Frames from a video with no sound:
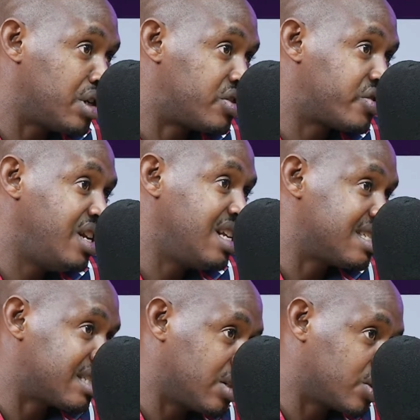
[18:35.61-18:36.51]
a training
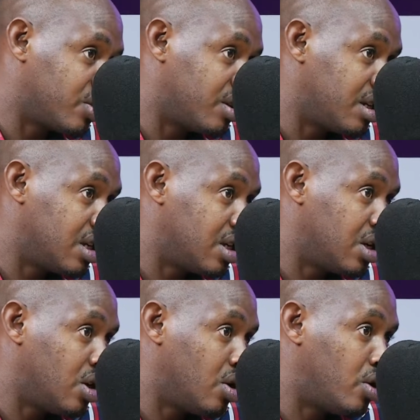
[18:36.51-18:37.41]
session
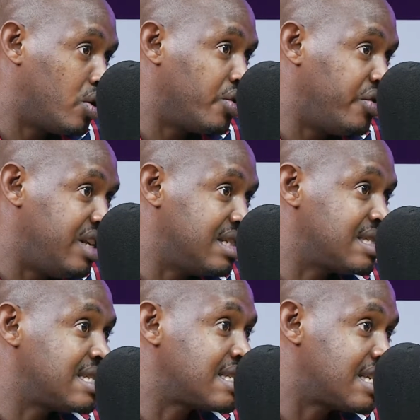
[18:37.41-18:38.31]
on
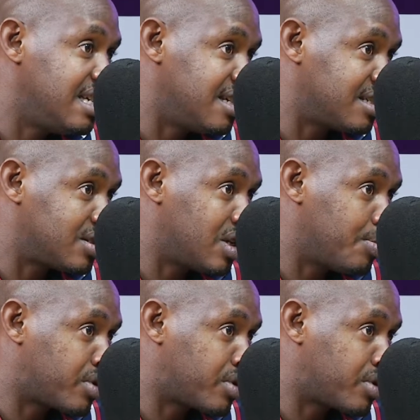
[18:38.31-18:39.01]
these skills.